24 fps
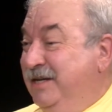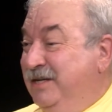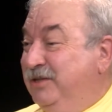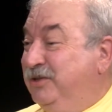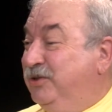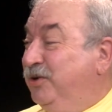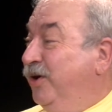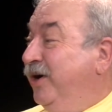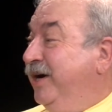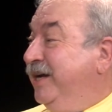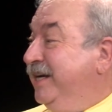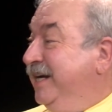
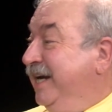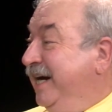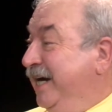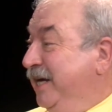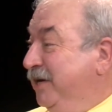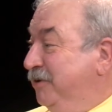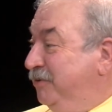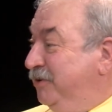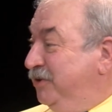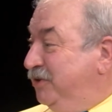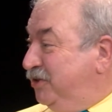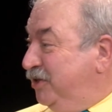Todd and
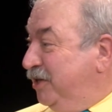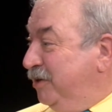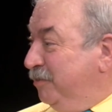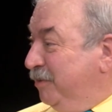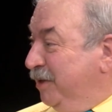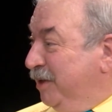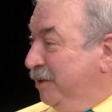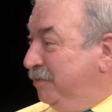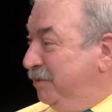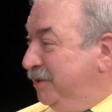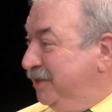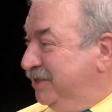I are in
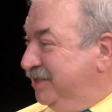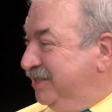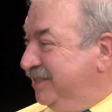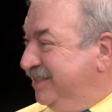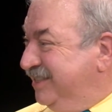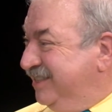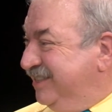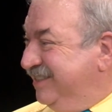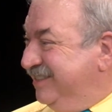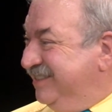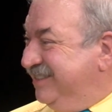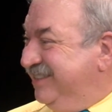similar
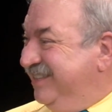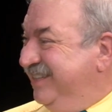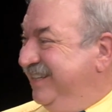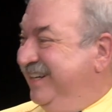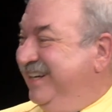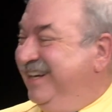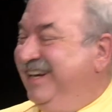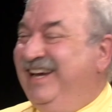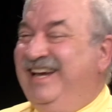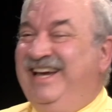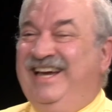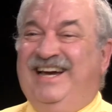businesses.
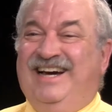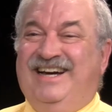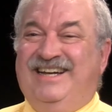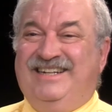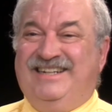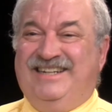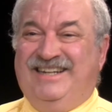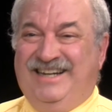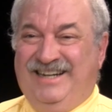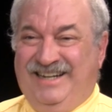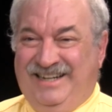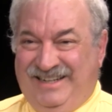Okay.
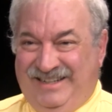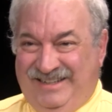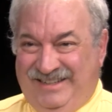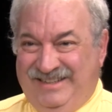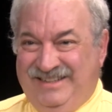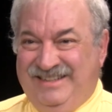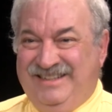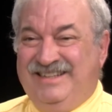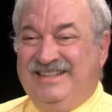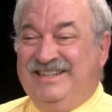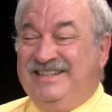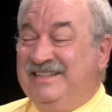And,
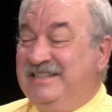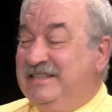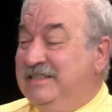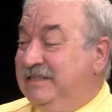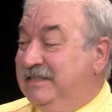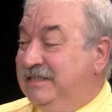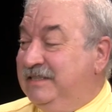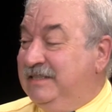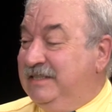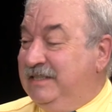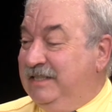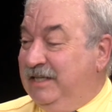
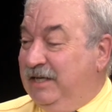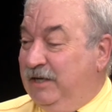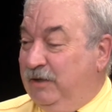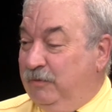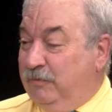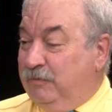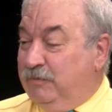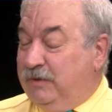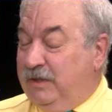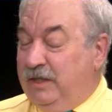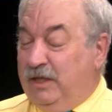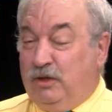
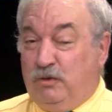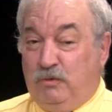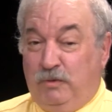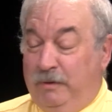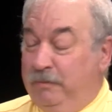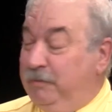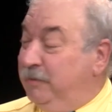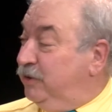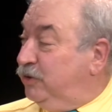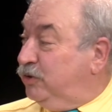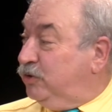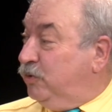the
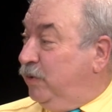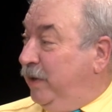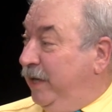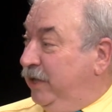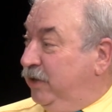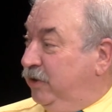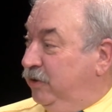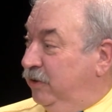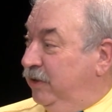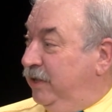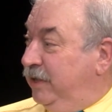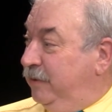equipment's
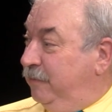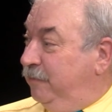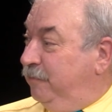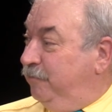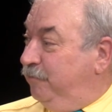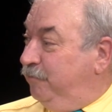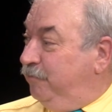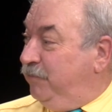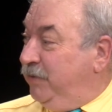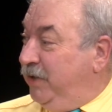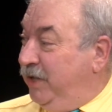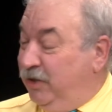quite good.
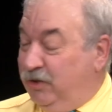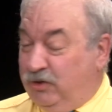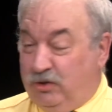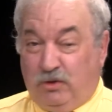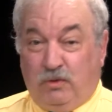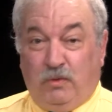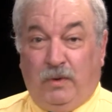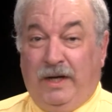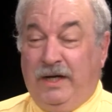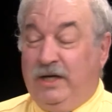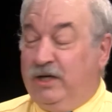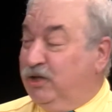It's
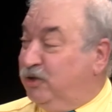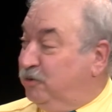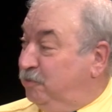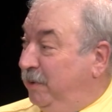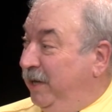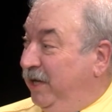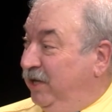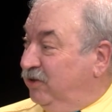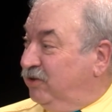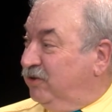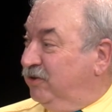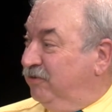quite
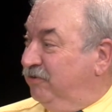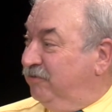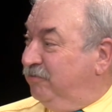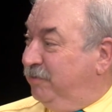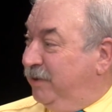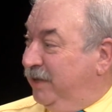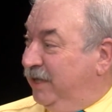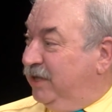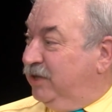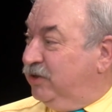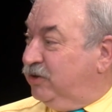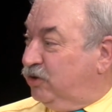expensive,
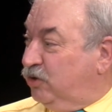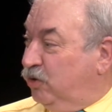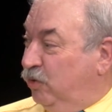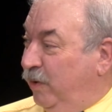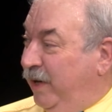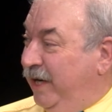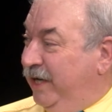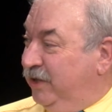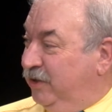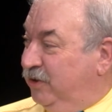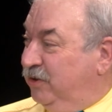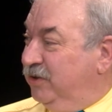but it's
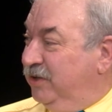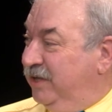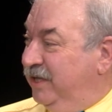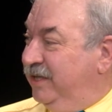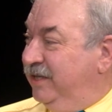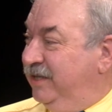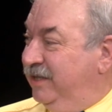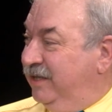quite good.